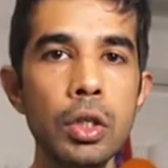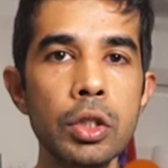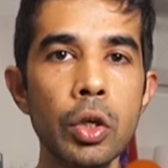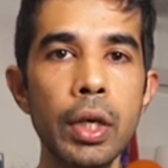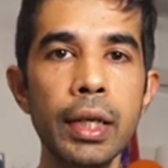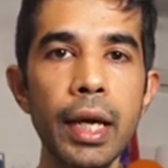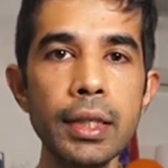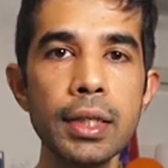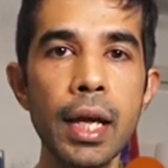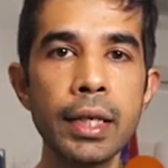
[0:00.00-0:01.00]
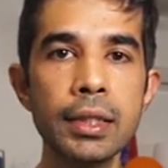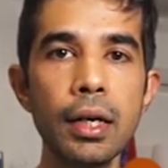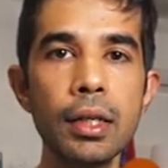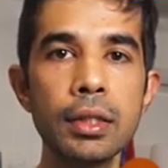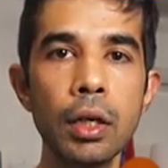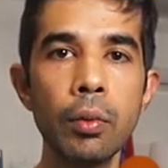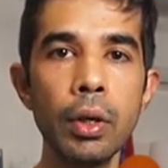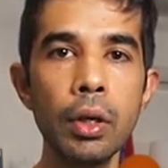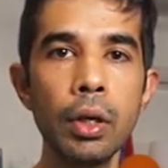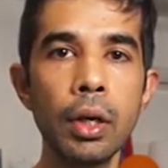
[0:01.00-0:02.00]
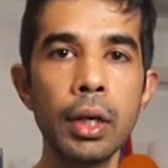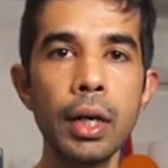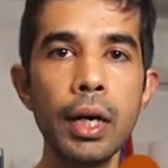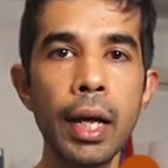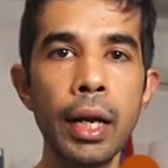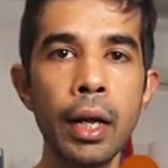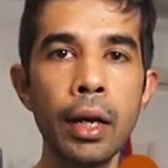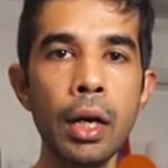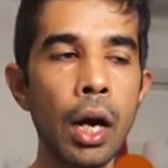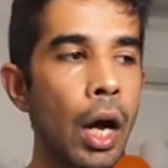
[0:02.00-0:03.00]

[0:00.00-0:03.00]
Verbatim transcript: So in case the external server returned an error